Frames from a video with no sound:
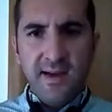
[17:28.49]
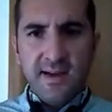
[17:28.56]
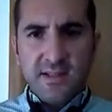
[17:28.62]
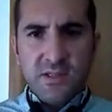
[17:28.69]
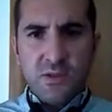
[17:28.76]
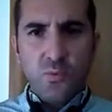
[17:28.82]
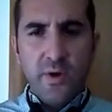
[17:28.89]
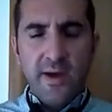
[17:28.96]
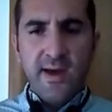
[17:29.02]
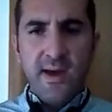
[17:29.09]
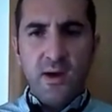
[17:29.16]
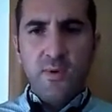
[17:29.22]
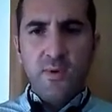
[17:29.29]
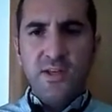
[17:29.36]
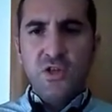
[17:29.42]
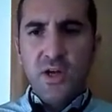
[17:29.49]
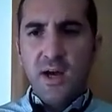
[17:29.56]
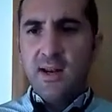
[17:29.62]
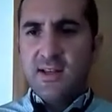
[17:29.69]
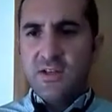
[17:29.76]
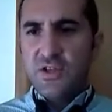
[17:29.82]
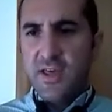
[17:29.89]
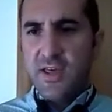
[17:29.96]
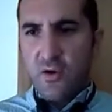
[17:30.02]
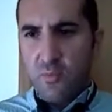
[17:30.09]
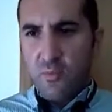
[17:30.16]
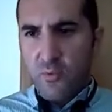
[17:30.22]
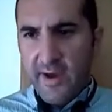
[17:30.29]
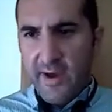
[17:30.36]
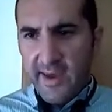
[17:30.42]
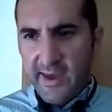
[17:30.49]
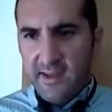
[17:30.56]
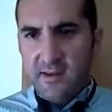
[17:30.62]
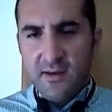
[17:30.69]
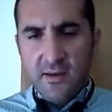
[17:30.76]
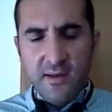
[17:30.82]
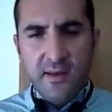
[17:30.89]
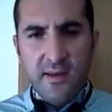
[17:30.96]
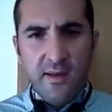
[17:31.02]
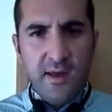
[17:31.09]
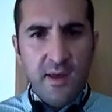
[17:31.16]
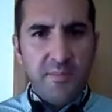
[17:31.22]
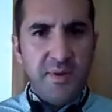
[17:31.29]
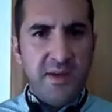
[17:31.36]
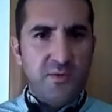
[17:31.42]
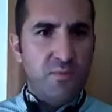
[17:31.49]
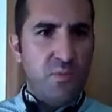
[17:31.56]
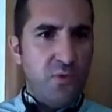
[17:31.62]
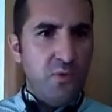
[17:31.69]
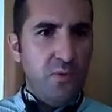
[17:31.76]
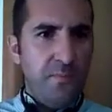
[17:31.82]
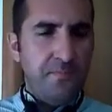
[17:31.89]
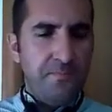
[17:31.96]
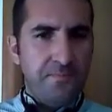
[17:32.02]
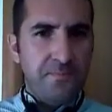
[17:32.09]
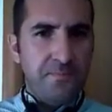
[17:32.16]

that's where we challenge their brain a bit more.